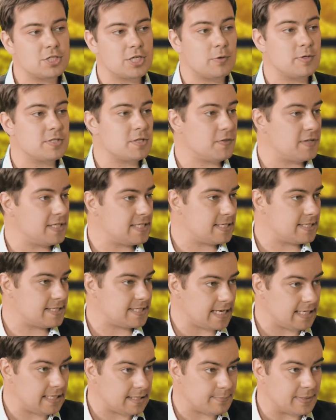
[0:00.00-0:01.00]
show is on the
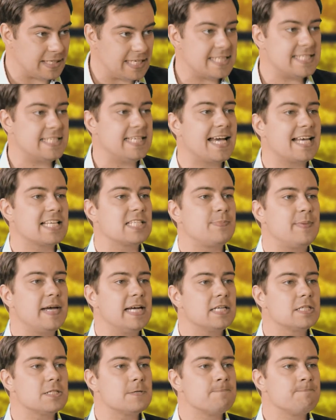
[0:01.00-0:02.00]
sustainability
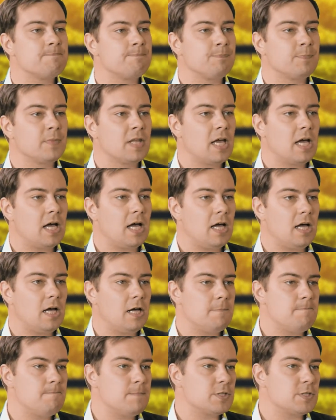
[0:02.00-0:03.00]
aspect um,